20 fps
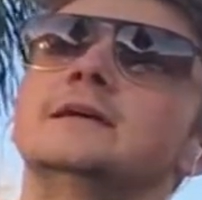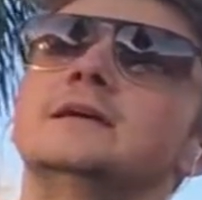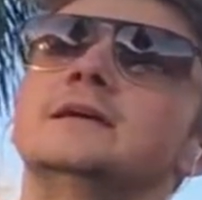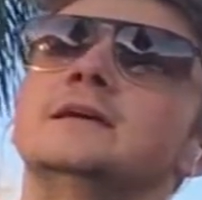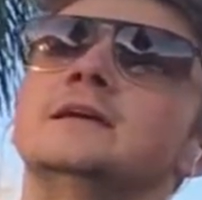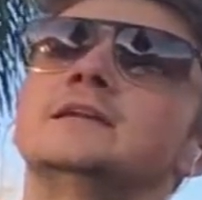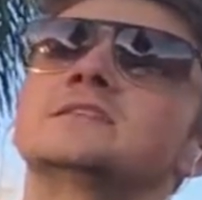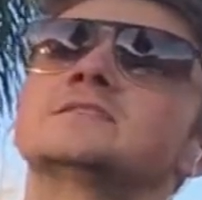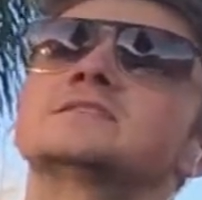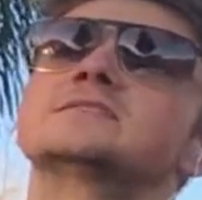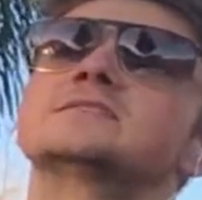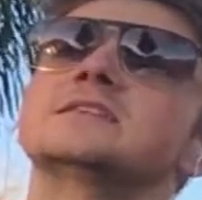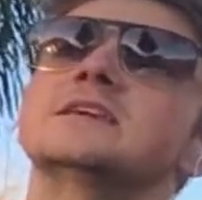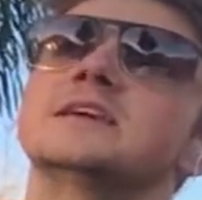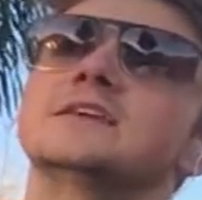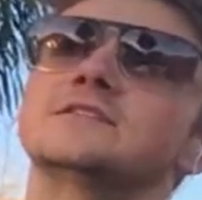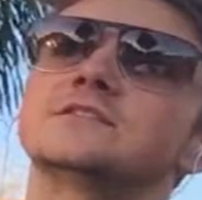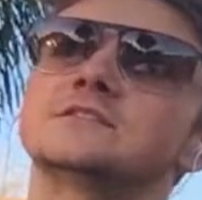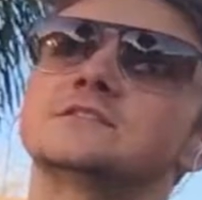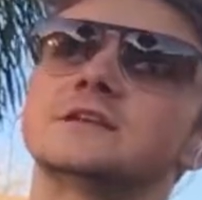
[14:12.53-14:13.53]

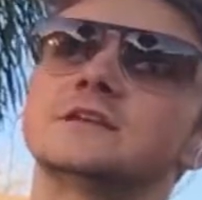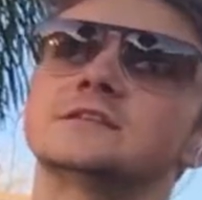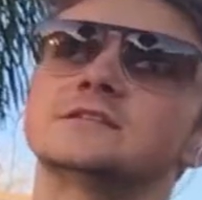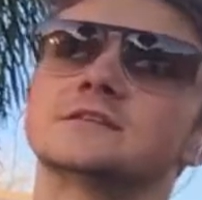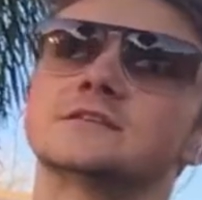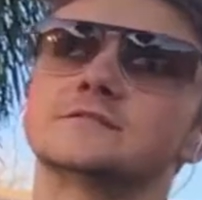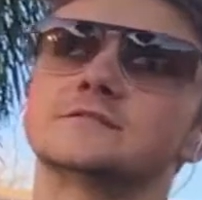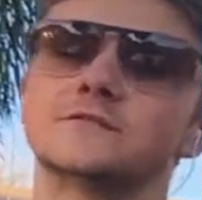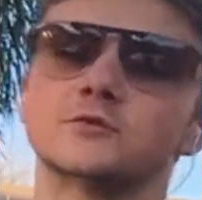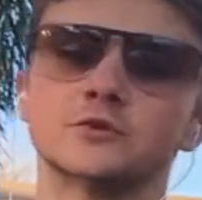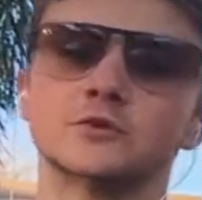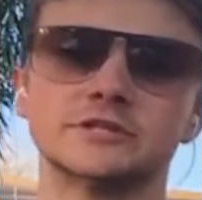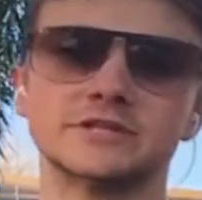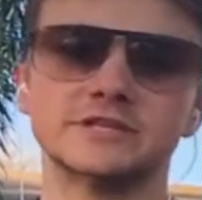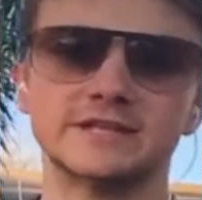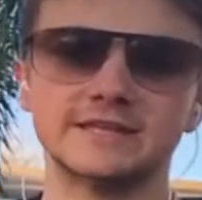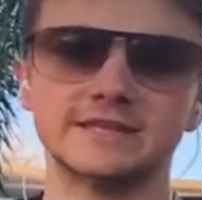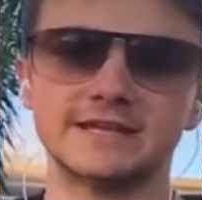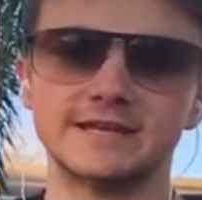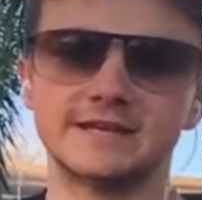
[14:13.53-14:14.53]
it's
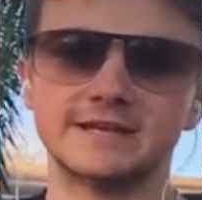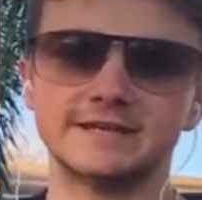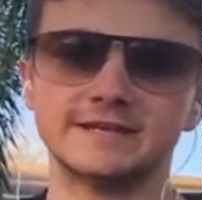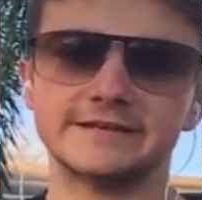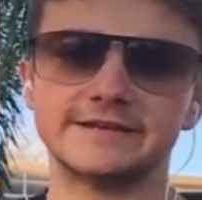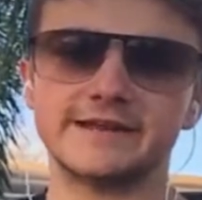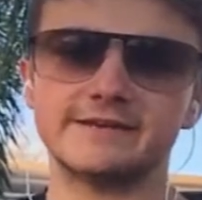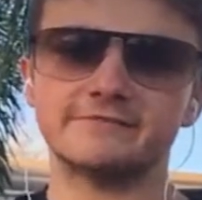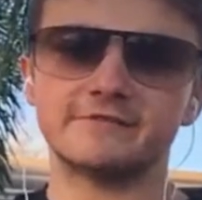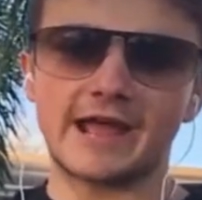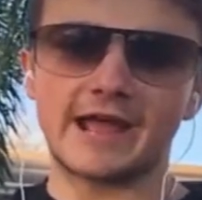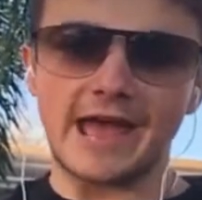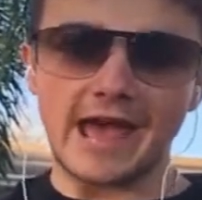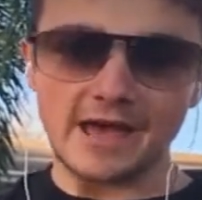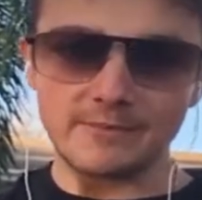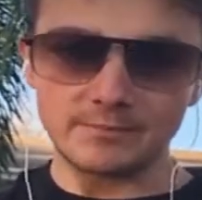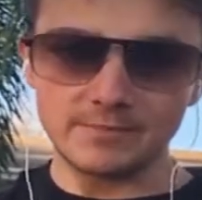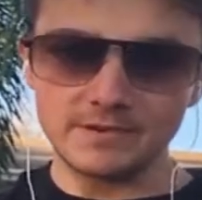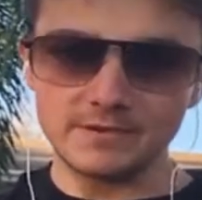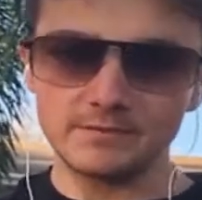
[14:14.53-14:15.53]
unfortunate that it'll never
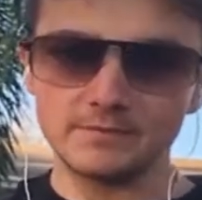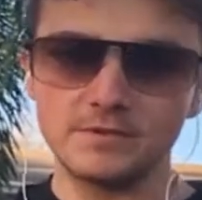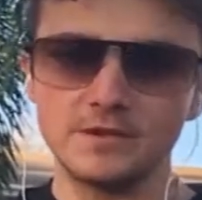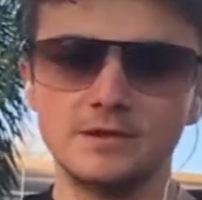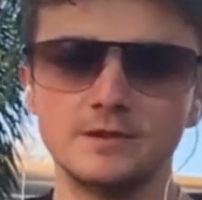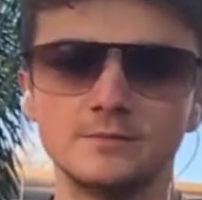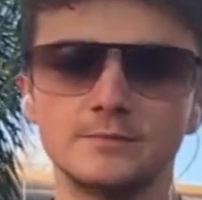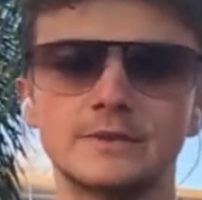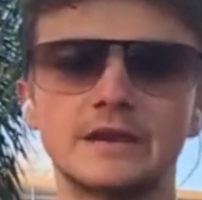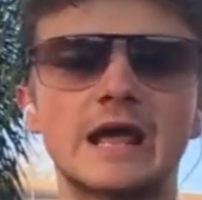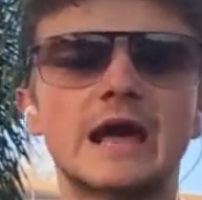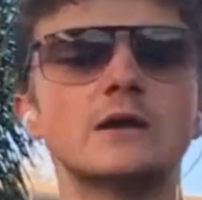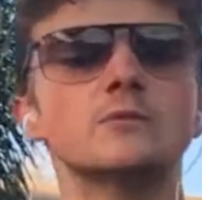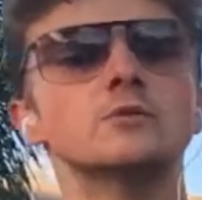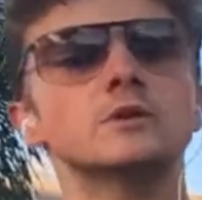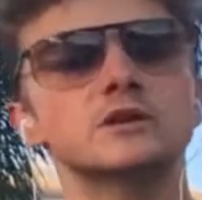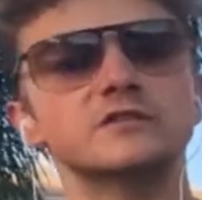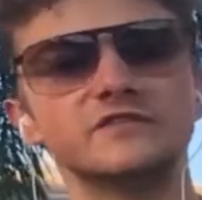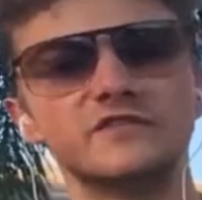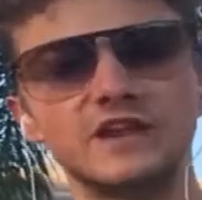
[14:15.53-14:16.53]
happen, but I
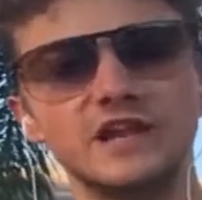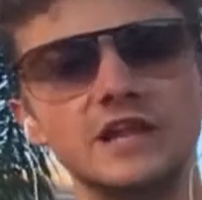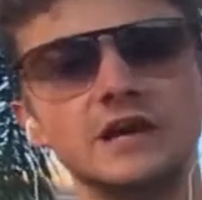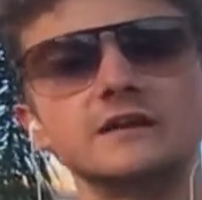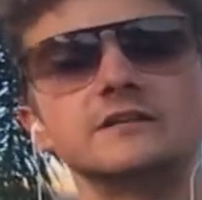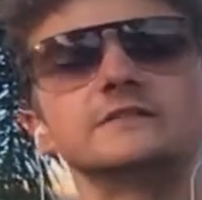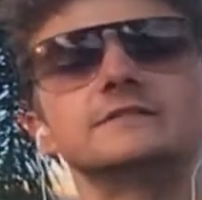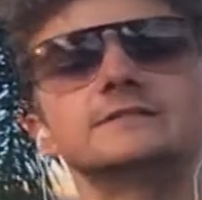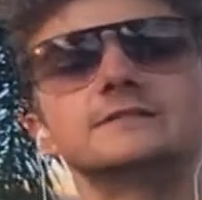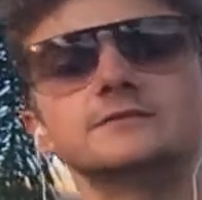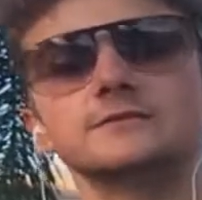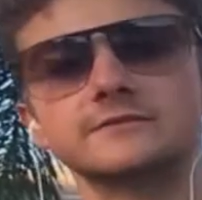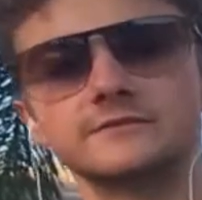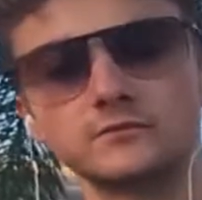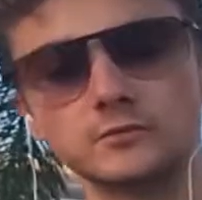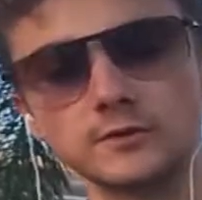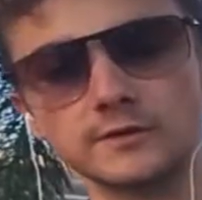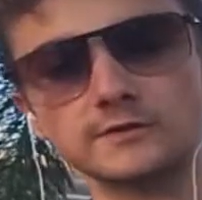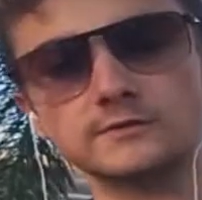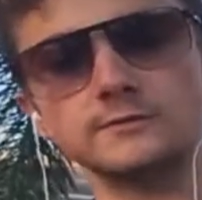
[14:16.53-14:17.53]
would have loved to have
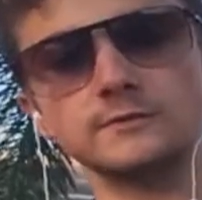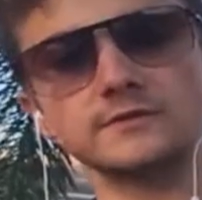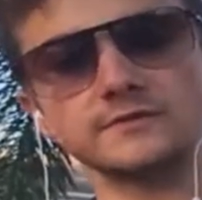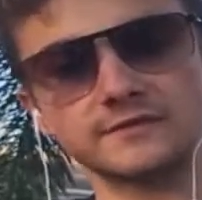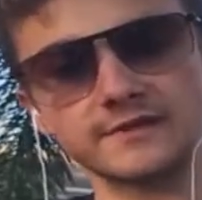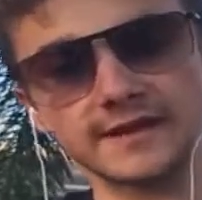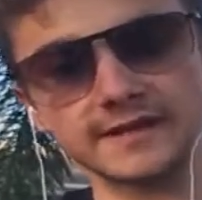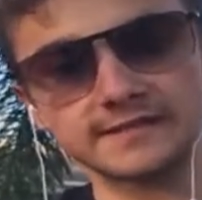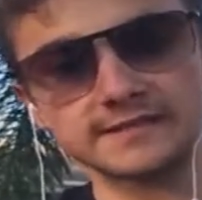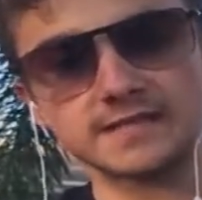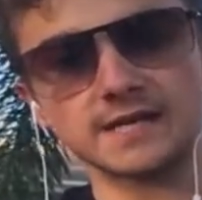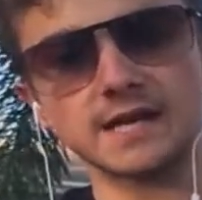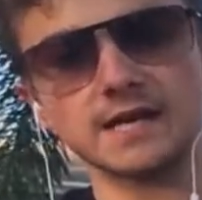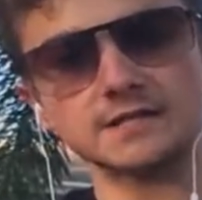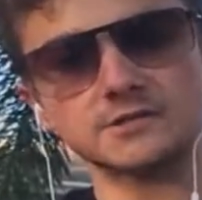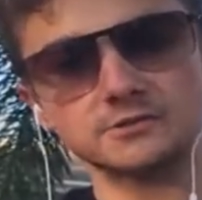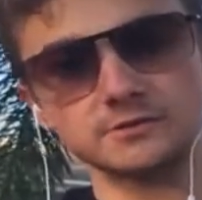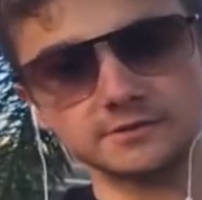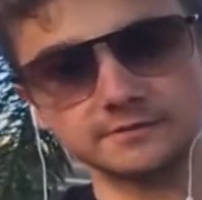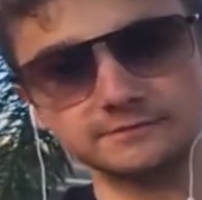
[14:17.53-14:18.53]
worked with Frank
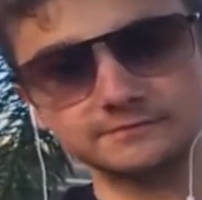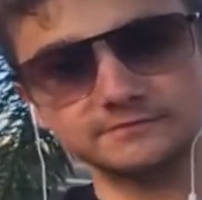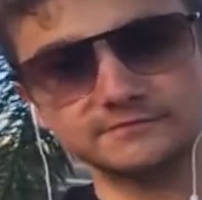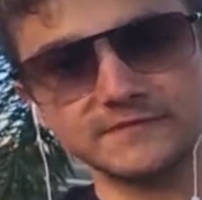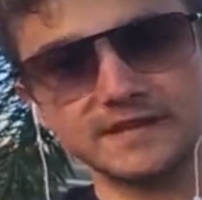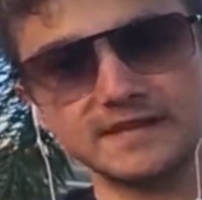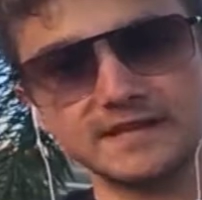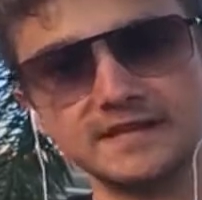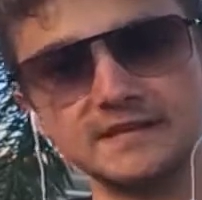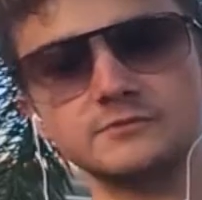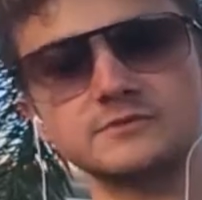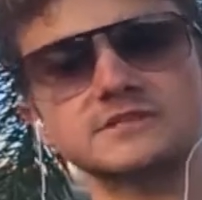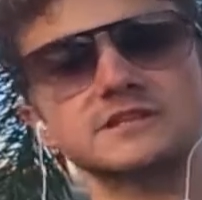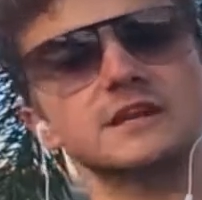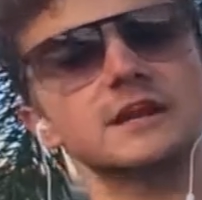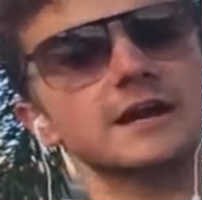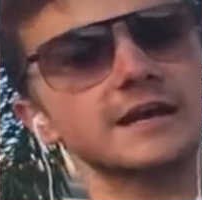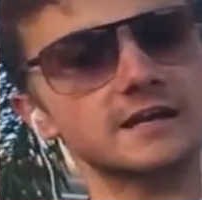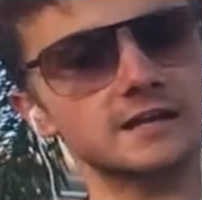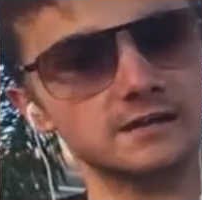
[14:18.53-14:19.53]
Sinatra. He was
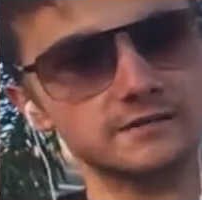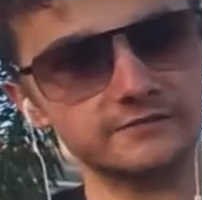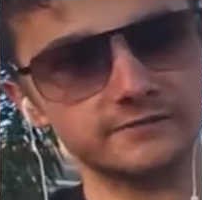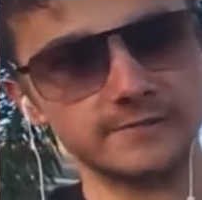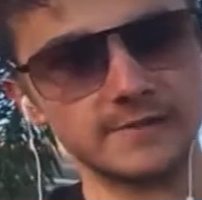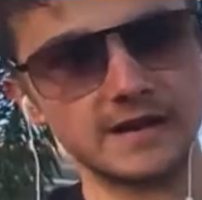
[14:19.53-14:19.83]
an idol of